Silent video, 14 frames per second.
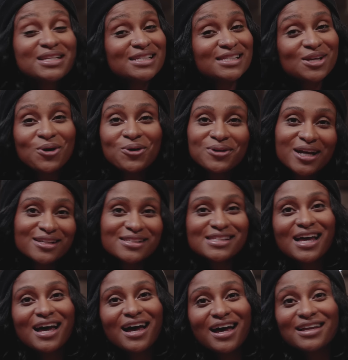is cold
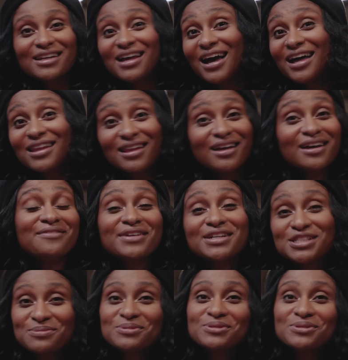outside. I love vegetable